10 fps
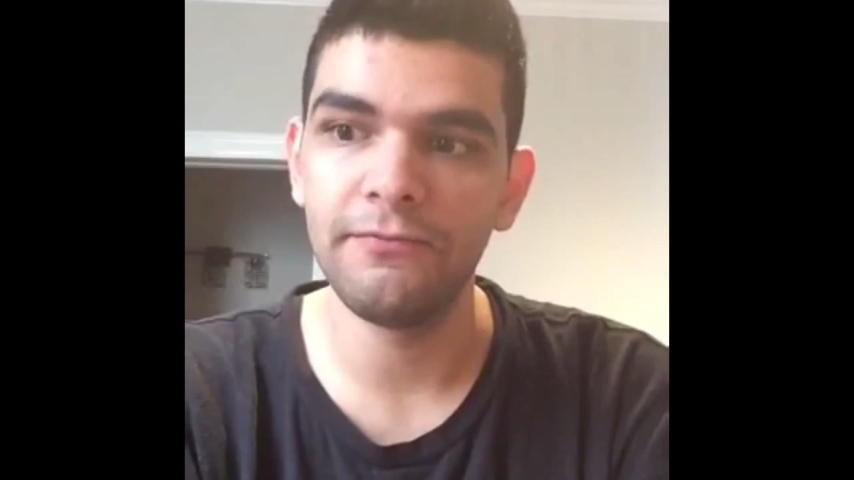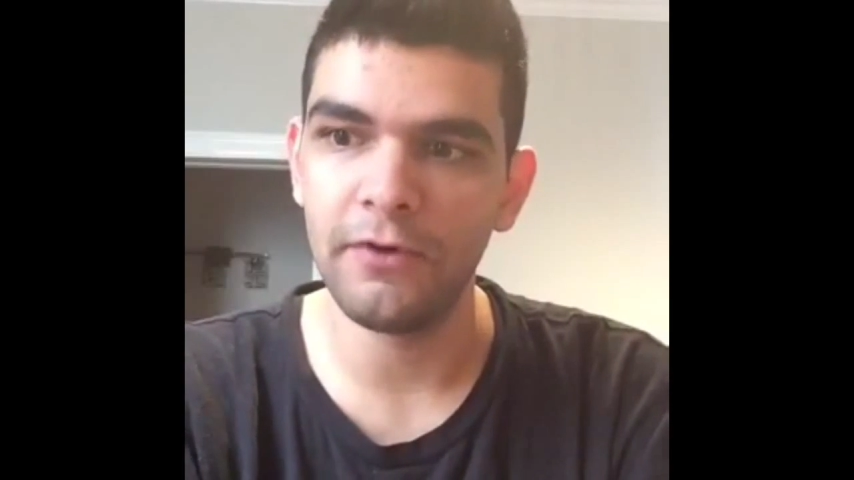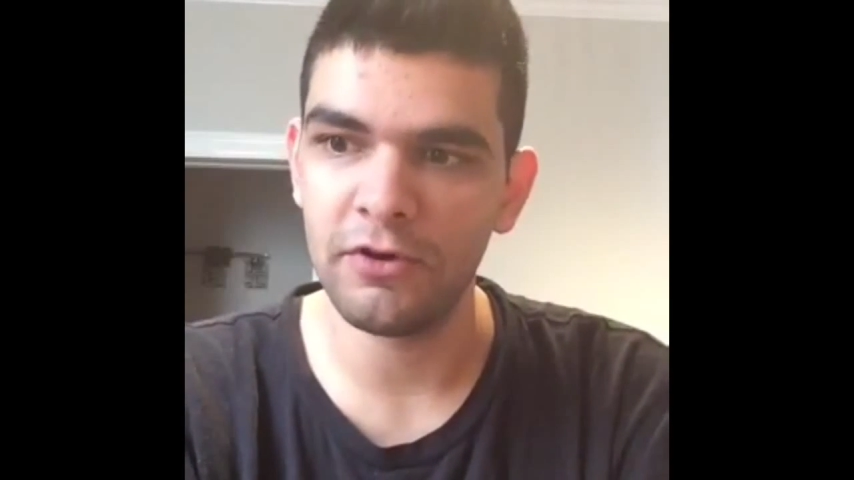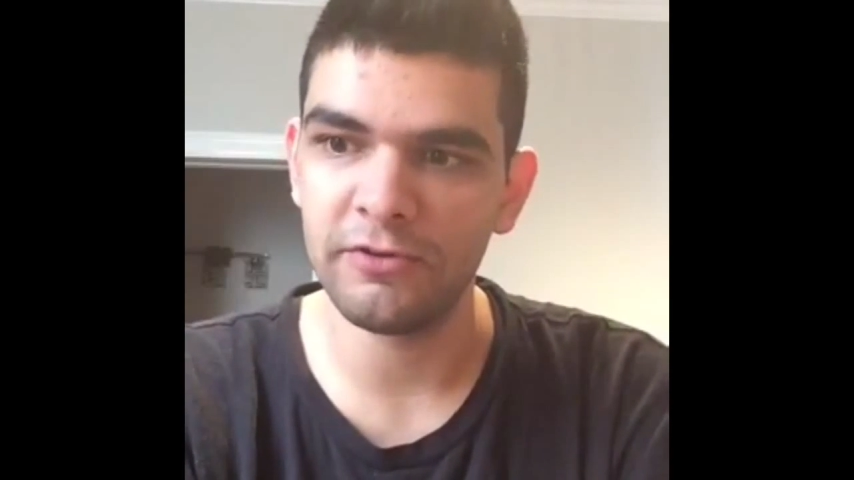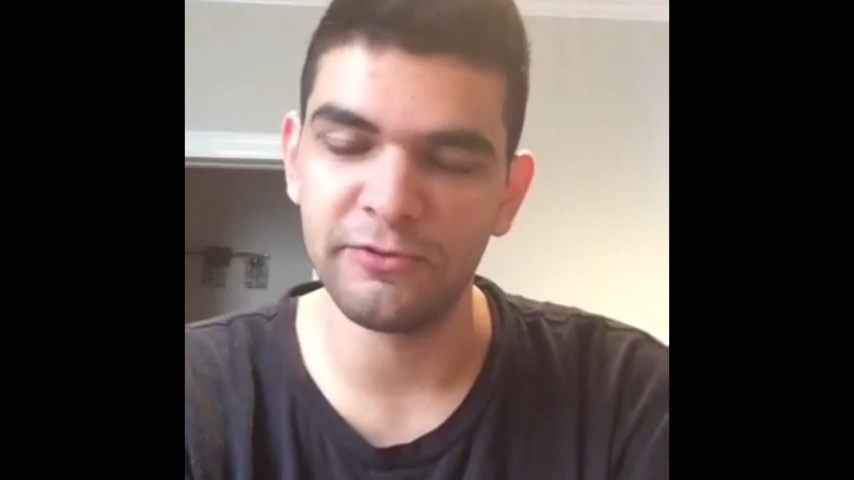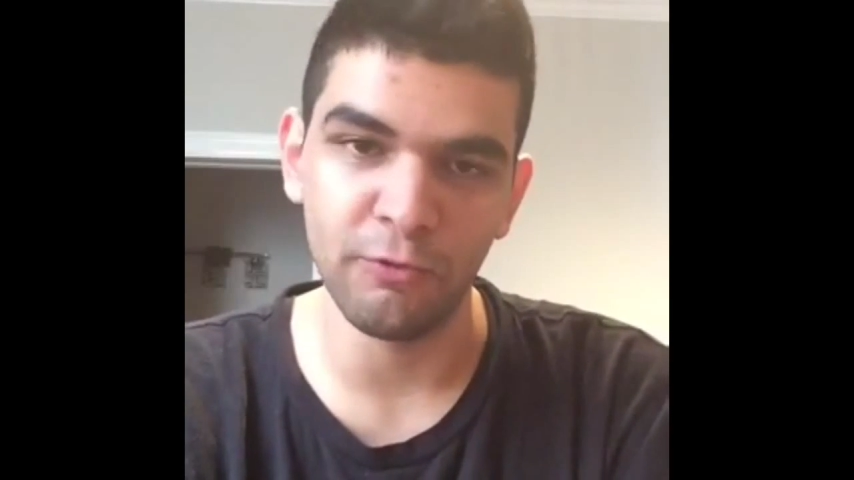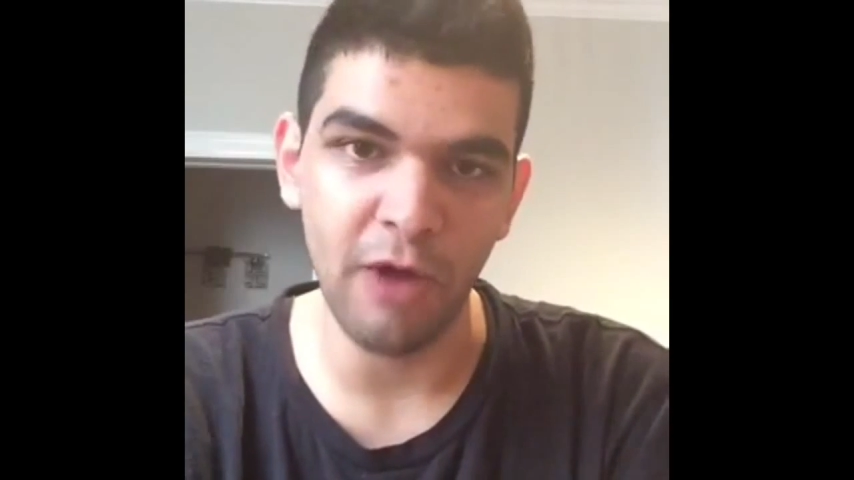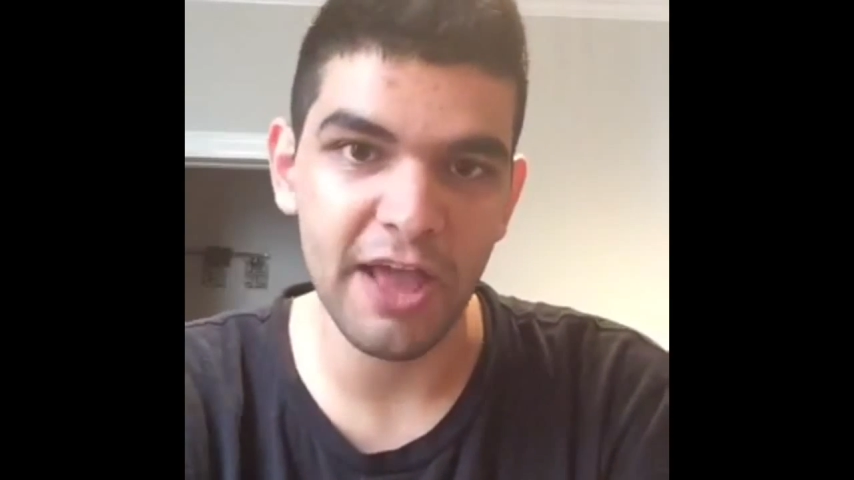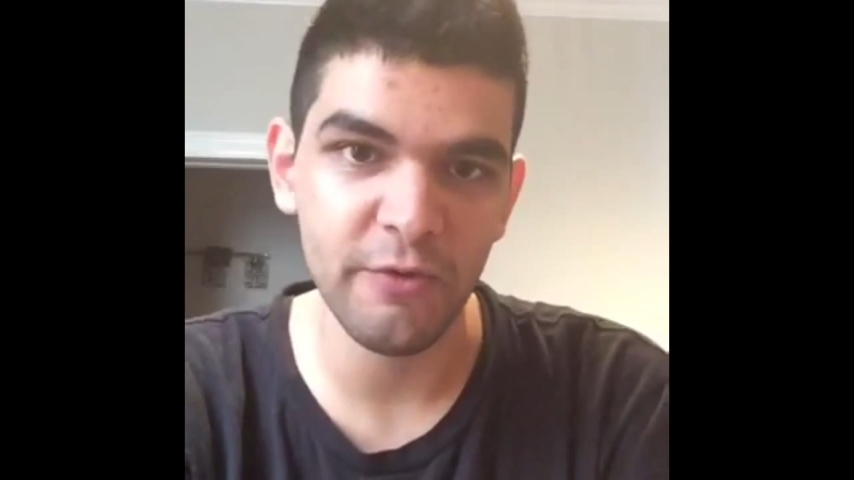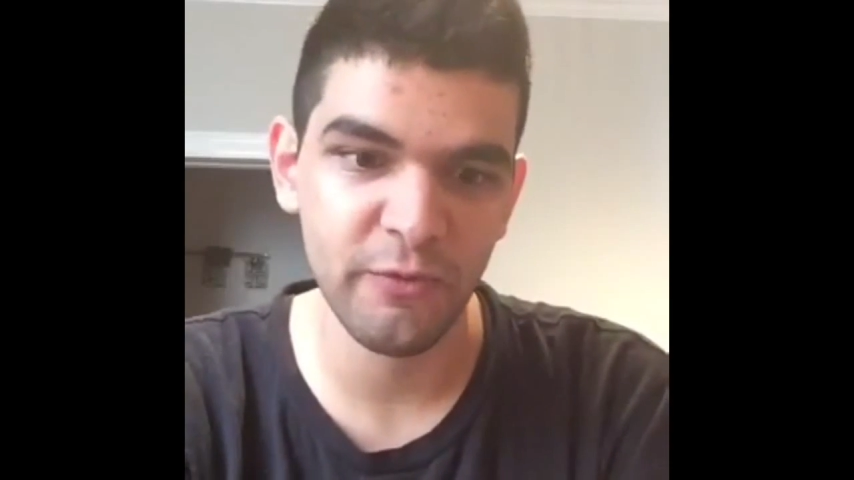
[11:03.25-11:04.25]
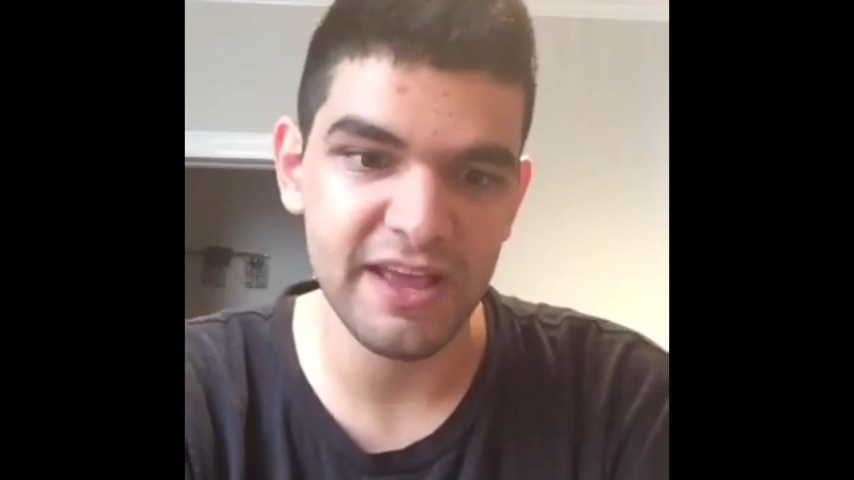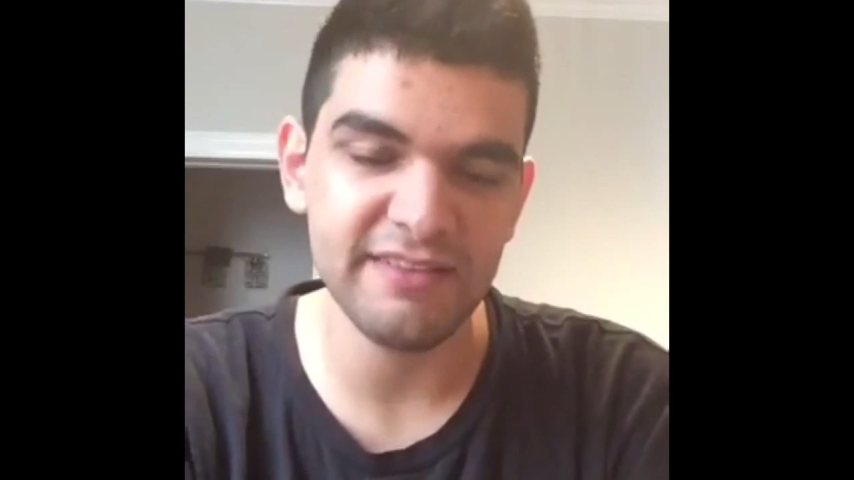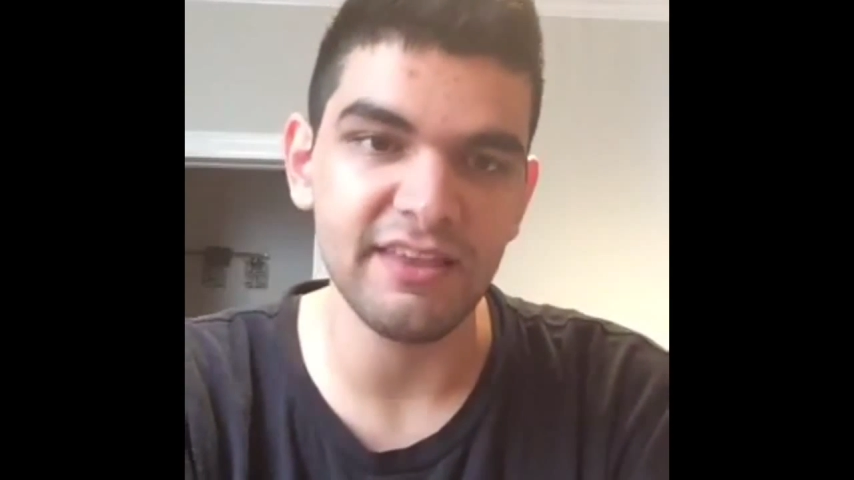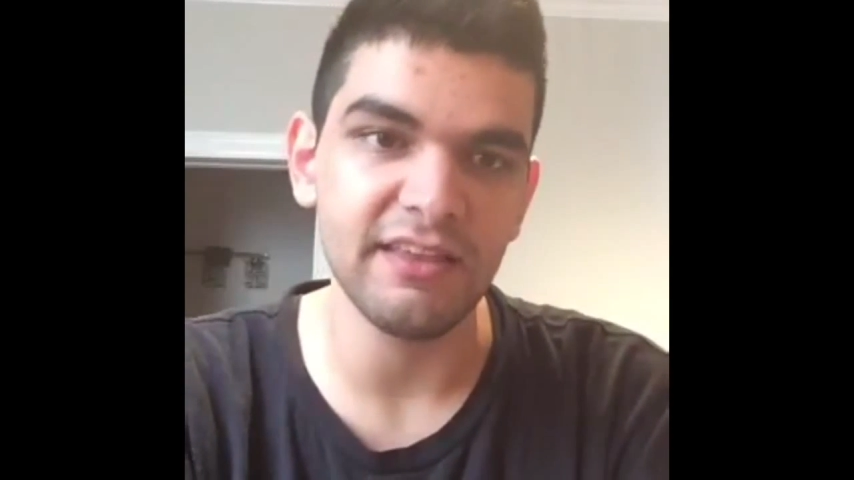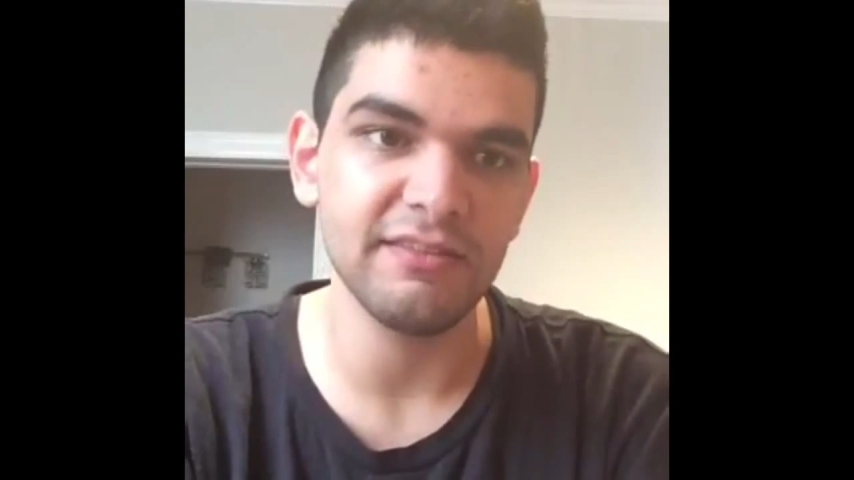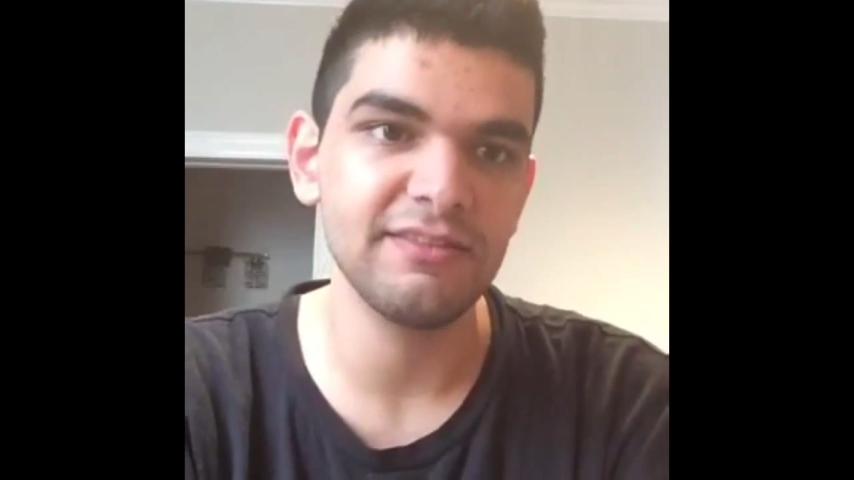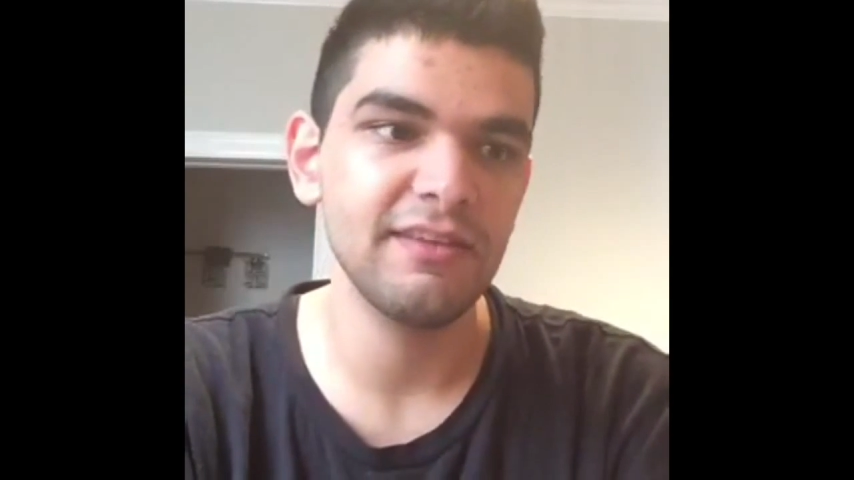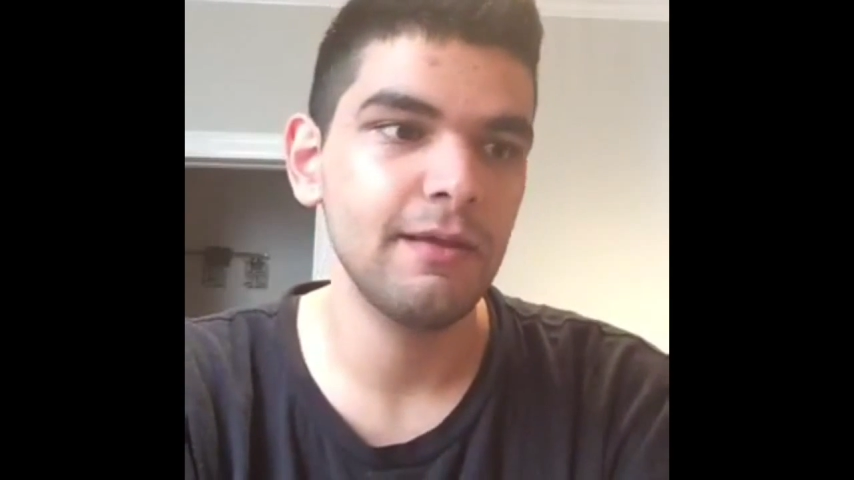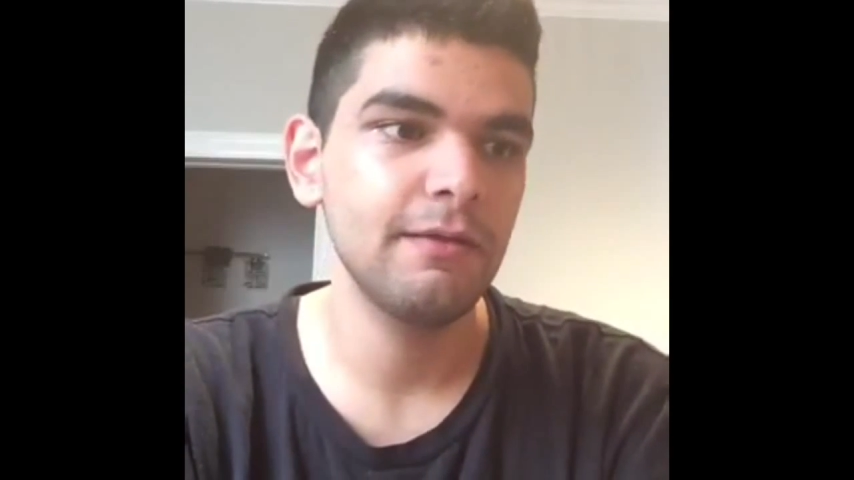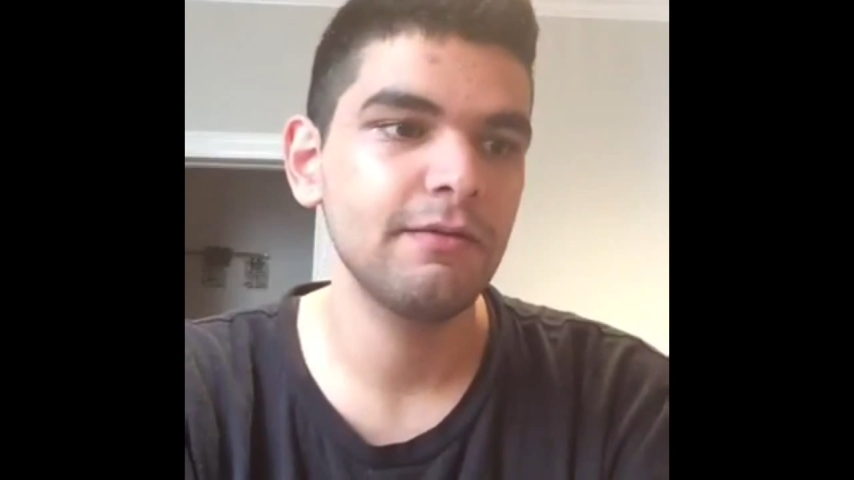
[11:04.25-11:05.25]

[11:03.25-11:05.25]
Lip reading: for the right reasons.